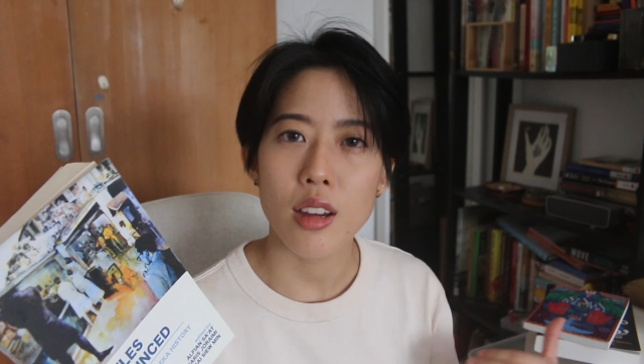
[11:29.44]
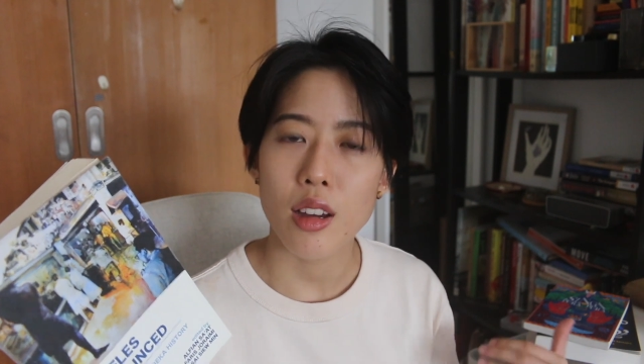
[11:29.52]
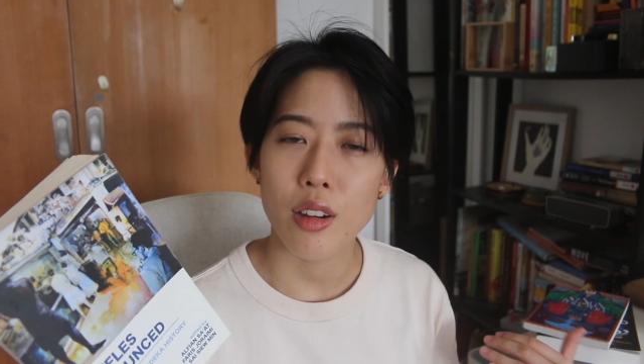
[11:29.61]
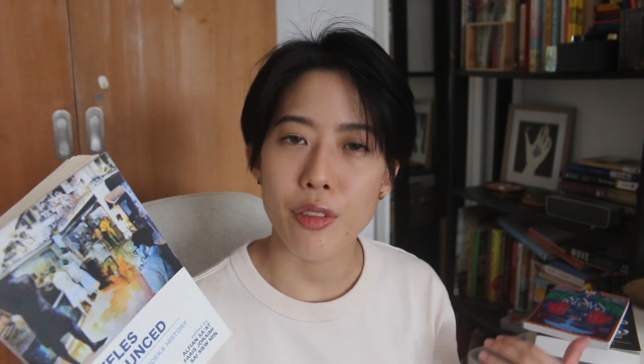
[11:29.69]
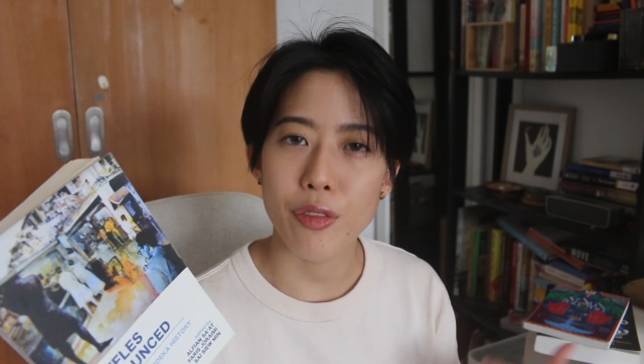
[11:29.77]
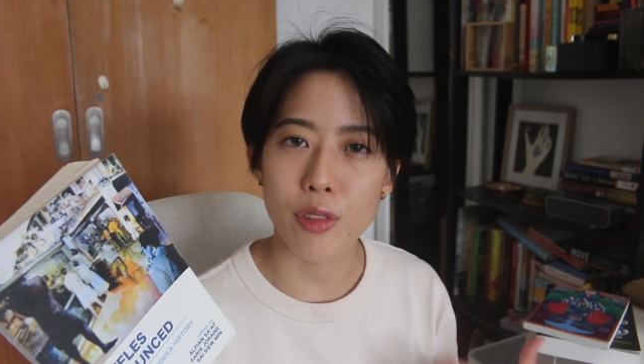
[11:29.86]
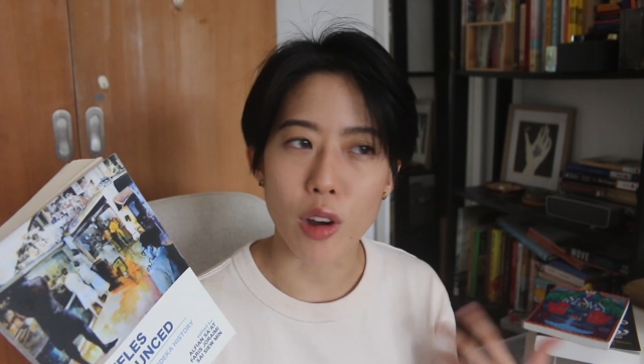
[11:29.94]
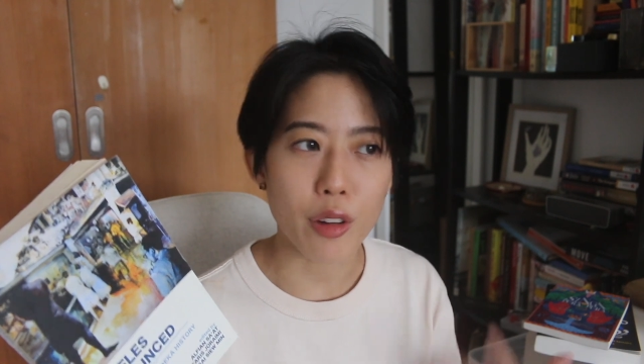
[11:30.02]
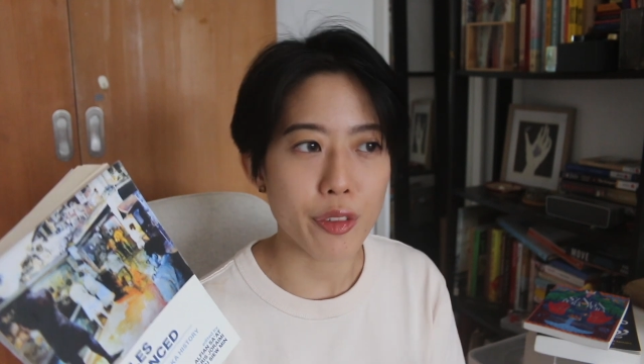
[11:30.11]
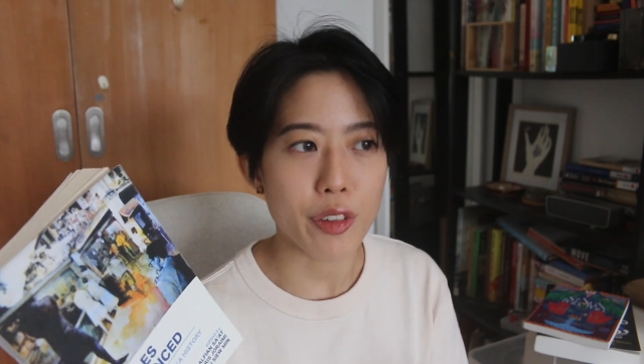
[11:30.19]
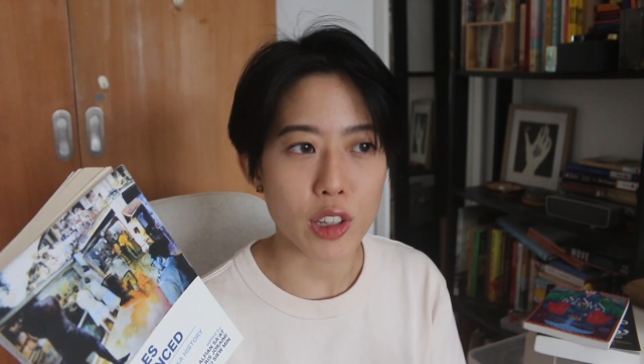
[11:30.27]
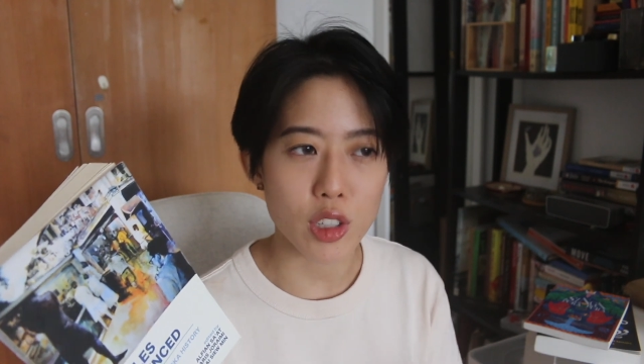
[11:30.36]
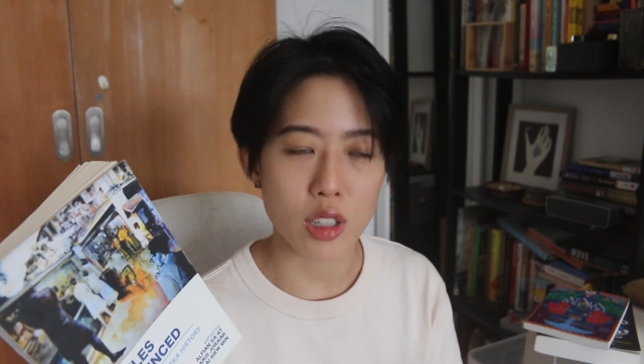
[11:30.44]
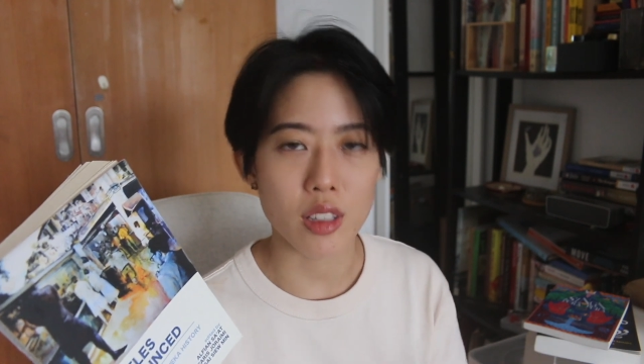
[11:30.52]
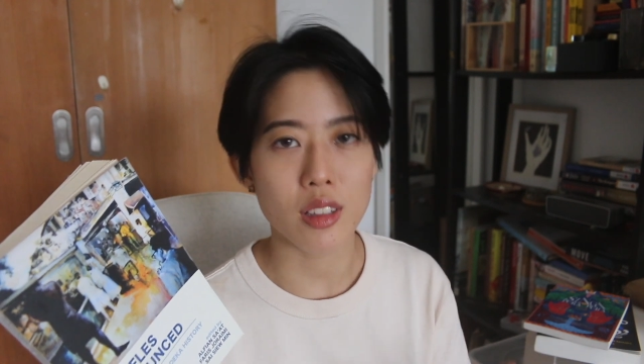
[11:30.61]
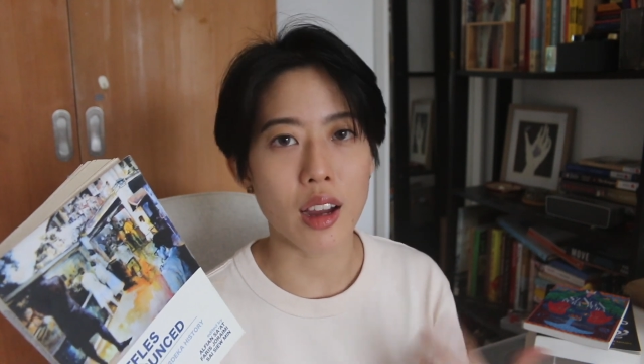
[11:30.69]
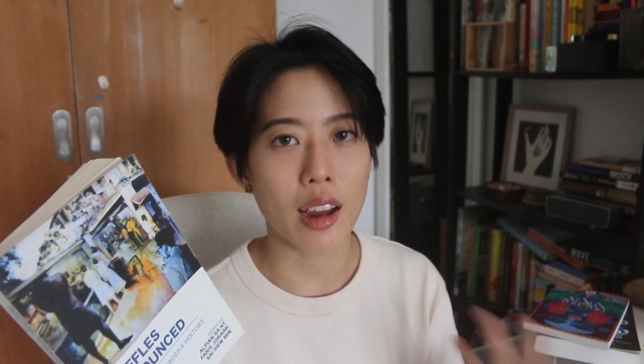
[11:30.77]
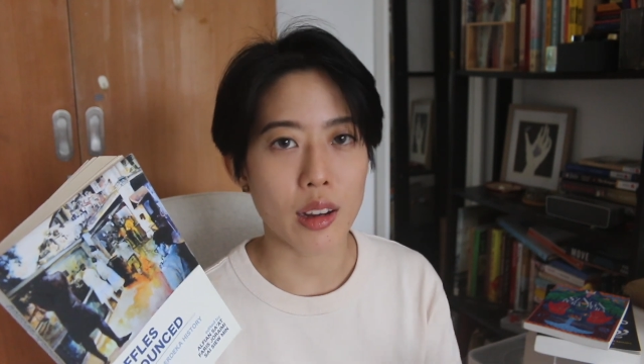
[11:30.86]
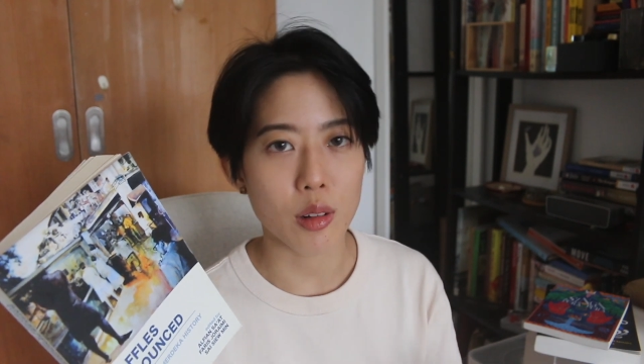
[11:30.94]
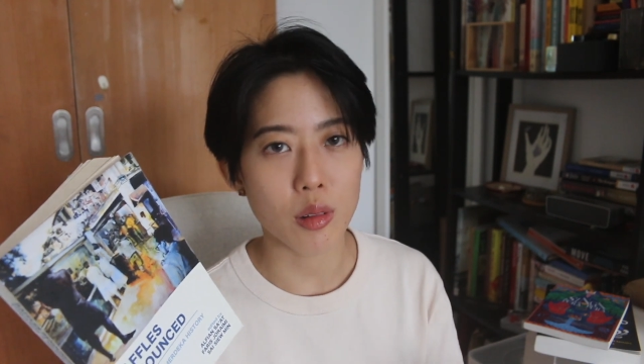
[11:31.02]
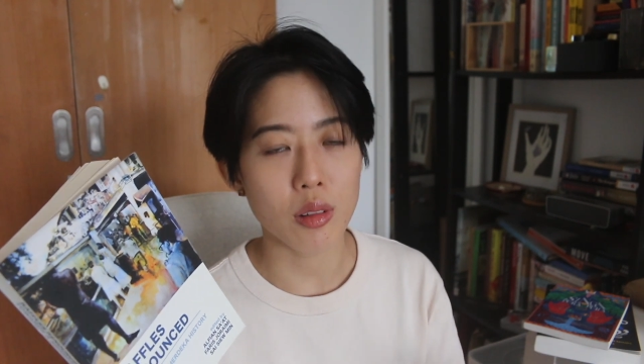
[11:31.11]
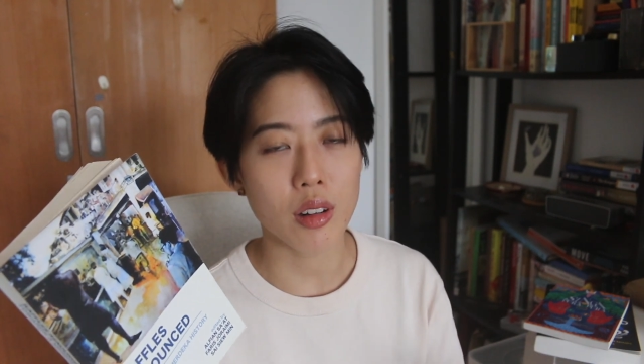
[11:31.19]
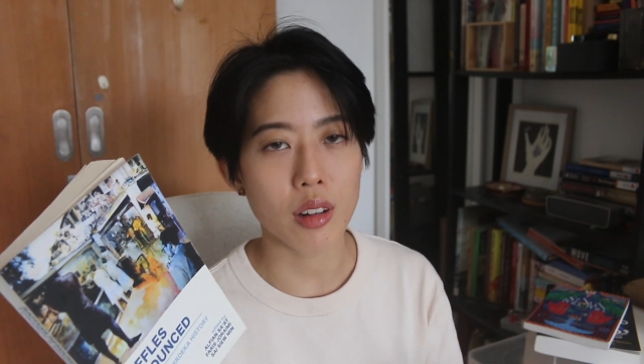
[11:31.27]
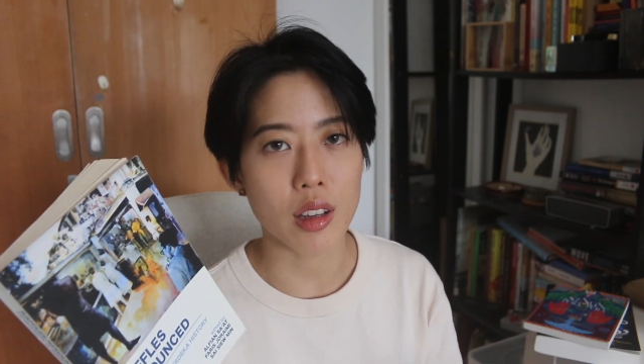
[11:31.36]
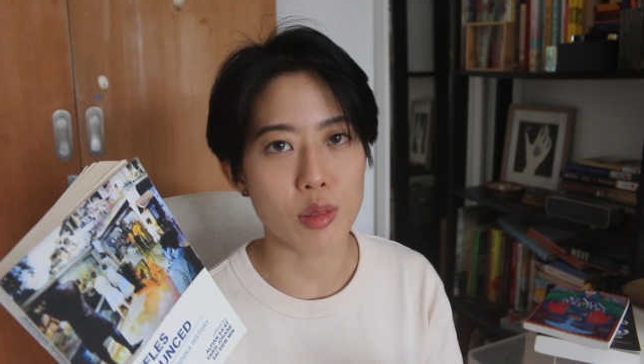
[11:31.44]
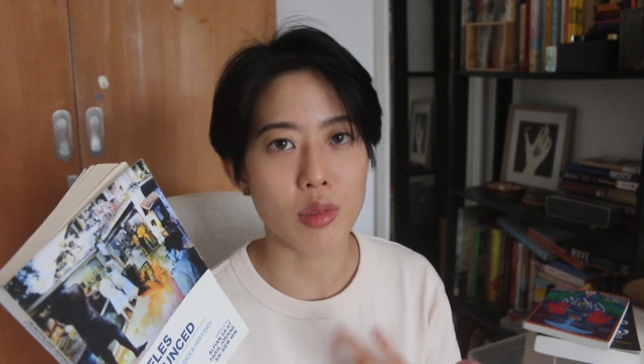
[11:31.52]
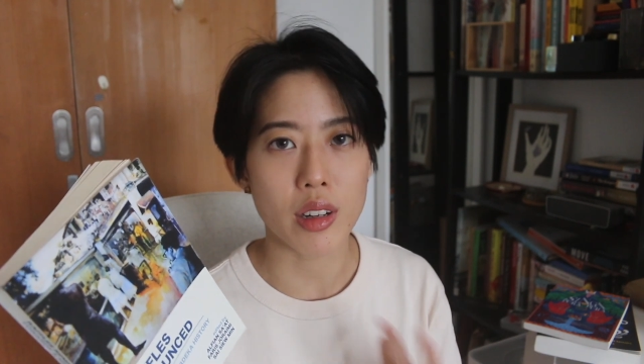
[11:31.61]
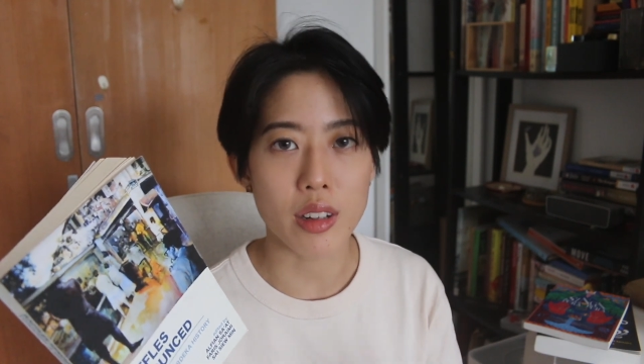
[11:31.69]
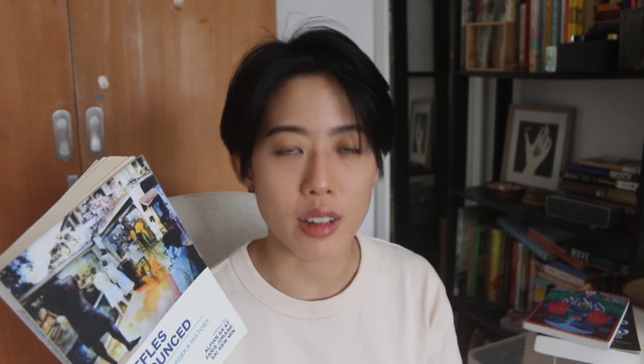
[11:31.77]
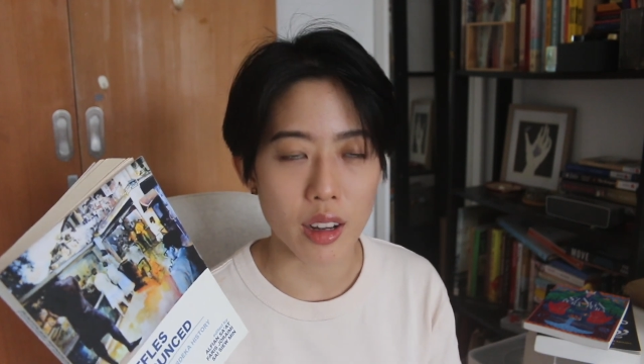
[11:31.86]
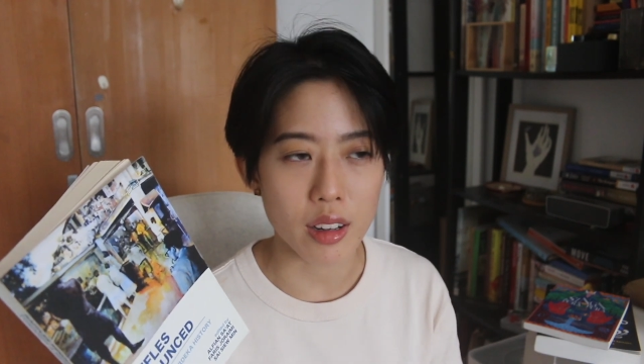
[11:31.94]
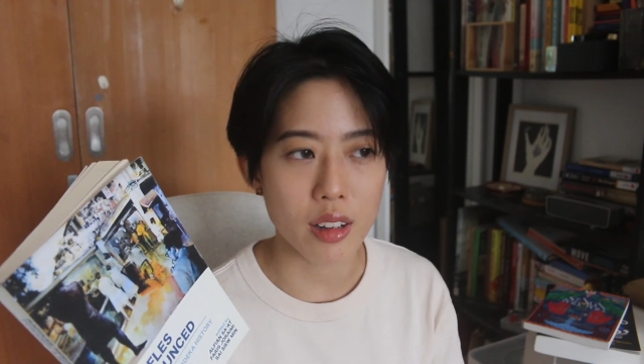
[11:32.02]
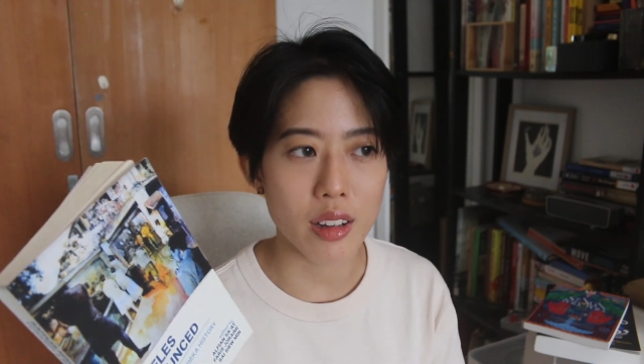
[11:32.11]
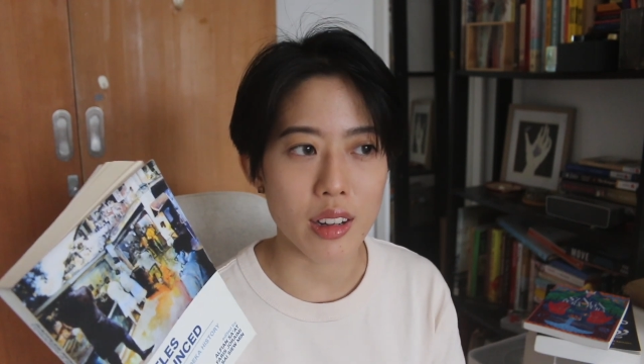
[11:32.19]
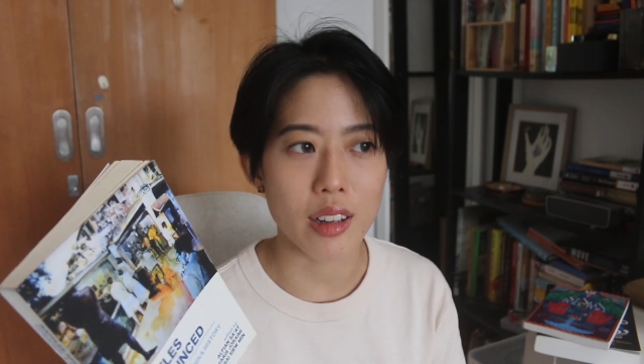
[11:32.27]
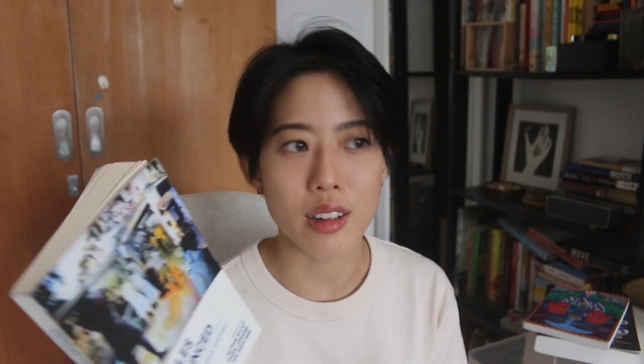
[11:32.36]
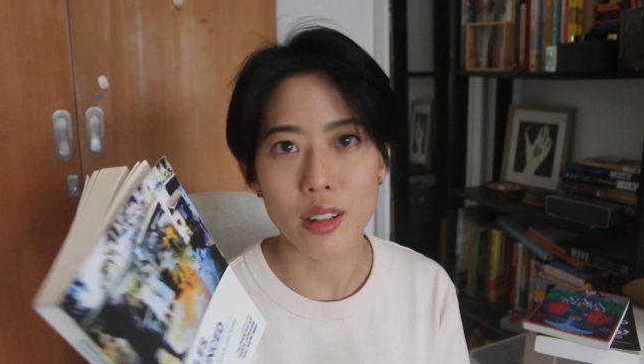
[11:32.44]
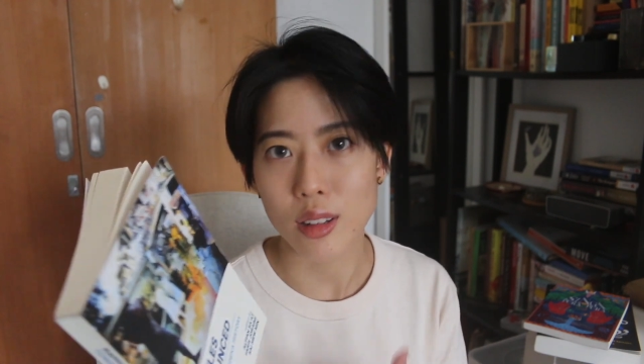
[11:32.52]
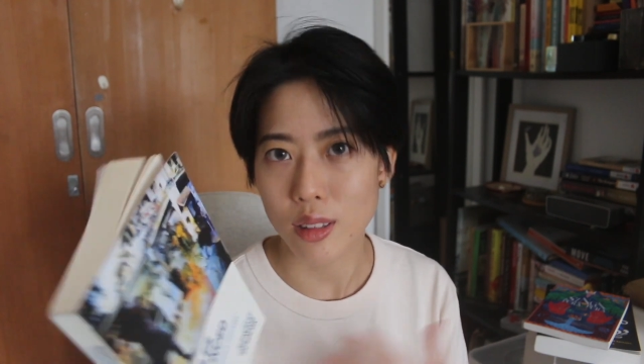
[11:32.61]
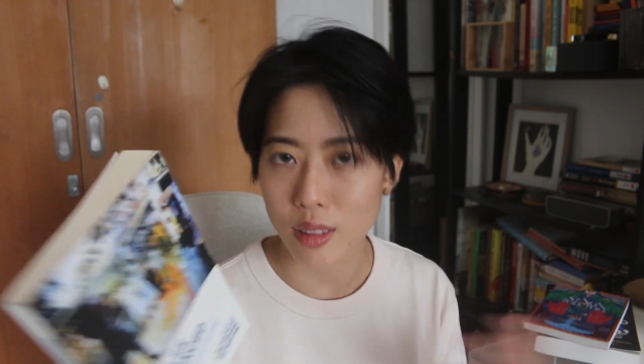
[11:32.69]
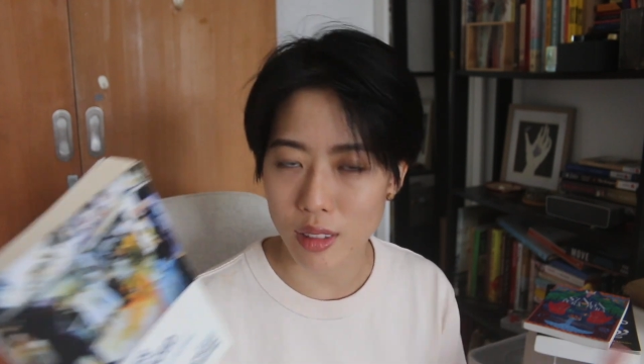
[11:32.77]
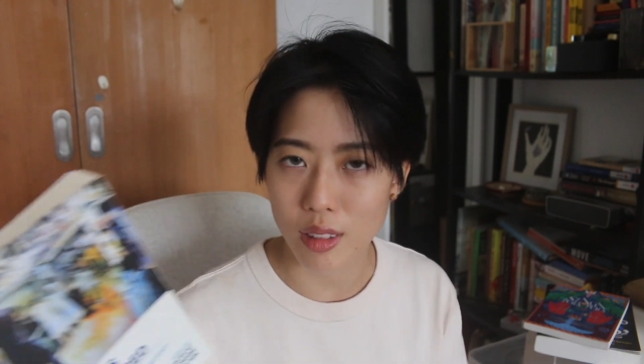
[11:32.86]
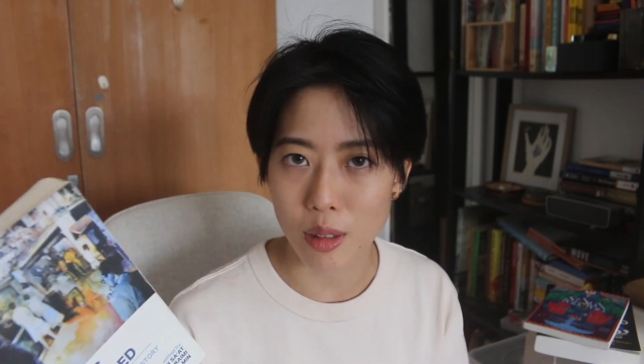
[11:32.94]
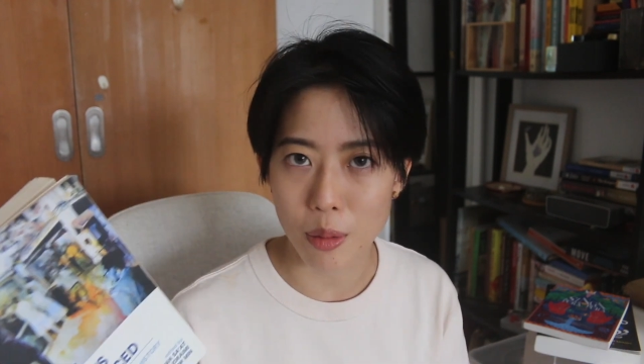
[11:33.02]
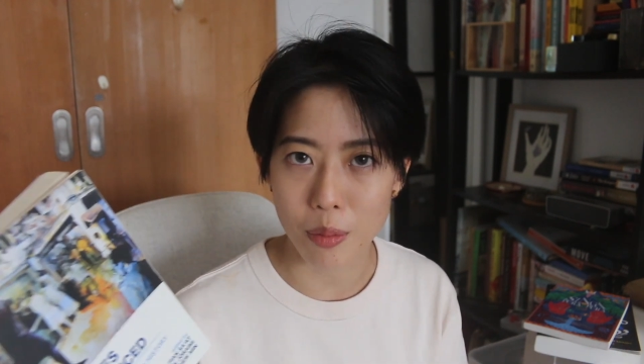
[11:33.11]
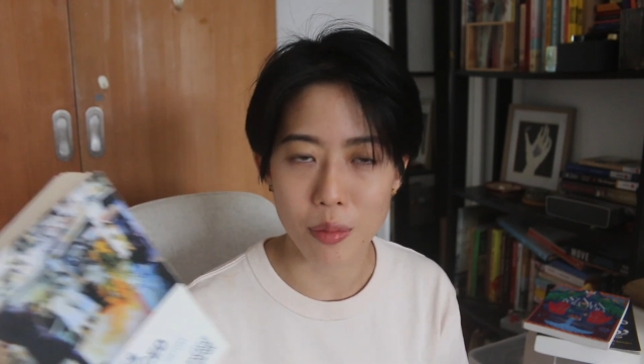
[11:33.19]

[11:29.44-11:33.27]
non-fiction title has really done, in the